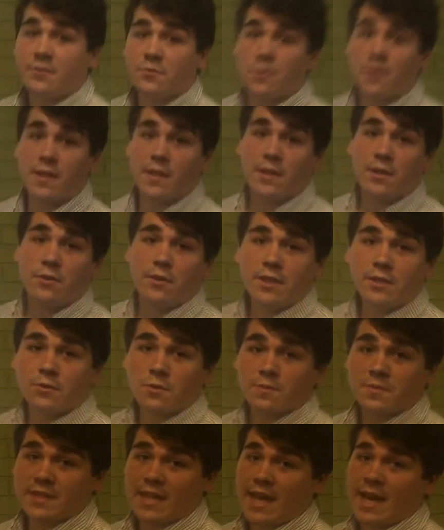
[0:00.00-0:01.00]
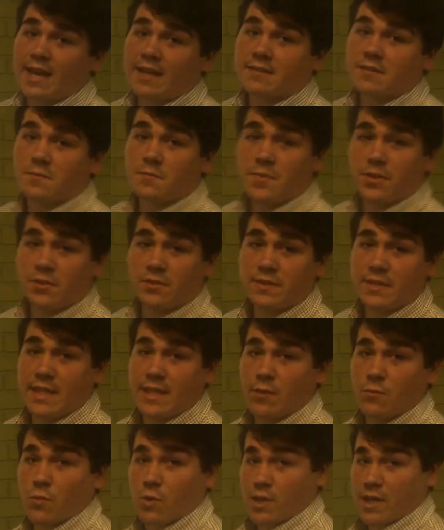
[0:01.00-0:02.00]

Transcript: it's one of the only dorms that has a built-in